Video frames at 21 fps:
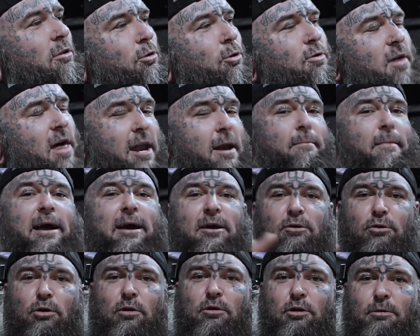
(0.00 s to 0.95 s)
do that and make
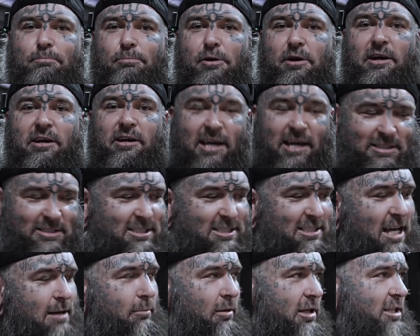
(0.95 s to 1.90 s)
it all look pretty and
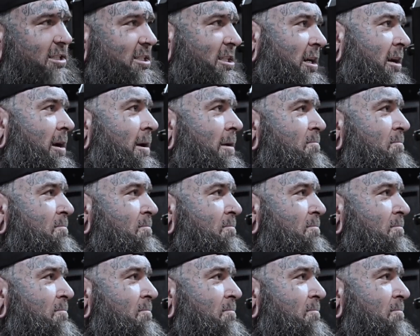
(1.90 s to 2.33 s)
seamless.